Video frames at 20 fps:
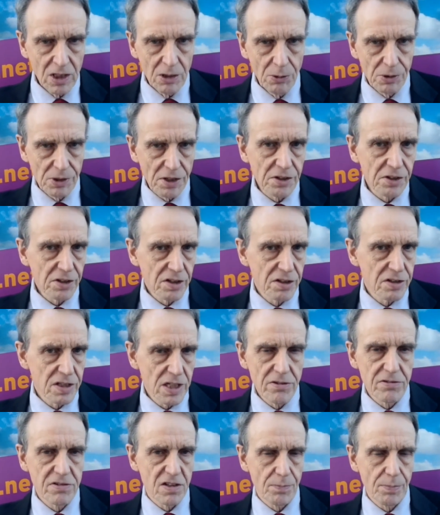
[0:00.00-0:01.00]
within the
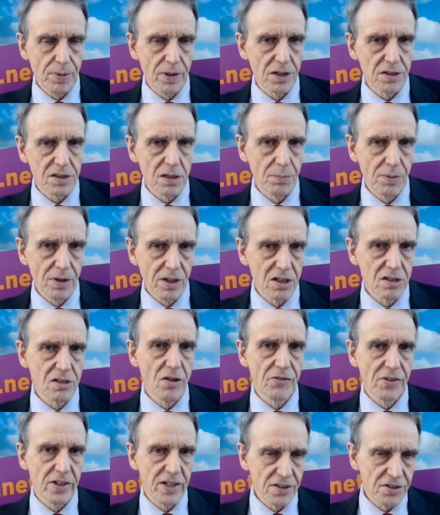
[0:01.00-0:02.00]
Conservative Party because
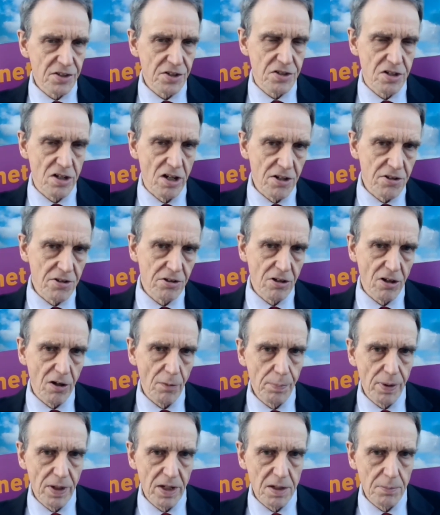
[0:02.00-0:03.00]
on the other side, you've
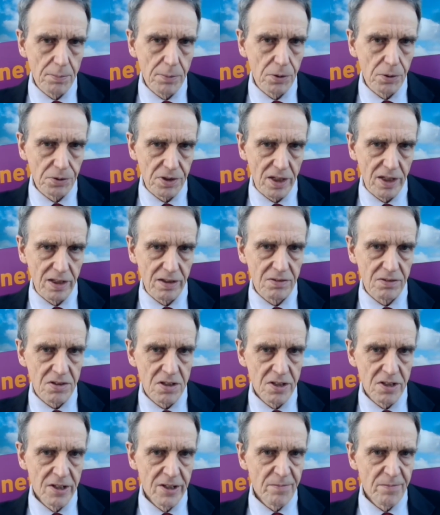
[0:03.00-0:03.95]
got Penny Mordaunt,